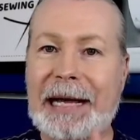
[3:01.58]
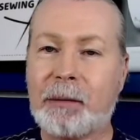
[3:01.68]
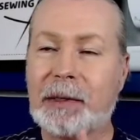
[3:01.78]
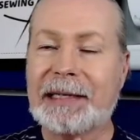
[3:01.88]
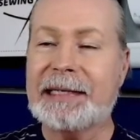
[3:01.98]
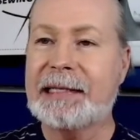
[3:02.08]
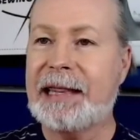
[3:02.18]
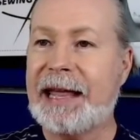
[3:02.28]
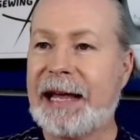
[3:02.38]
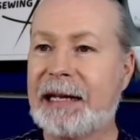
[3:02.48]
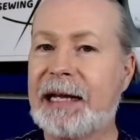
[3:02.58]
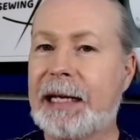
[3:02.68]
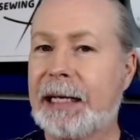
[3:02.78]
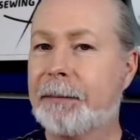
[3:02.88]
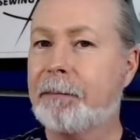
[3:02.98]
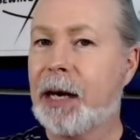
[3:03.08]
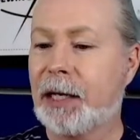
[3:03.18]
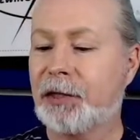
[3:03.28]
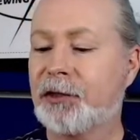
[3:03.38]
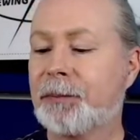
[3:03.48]
will get to that in
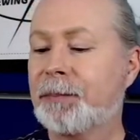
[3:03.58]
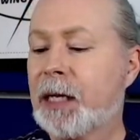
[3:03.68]
March.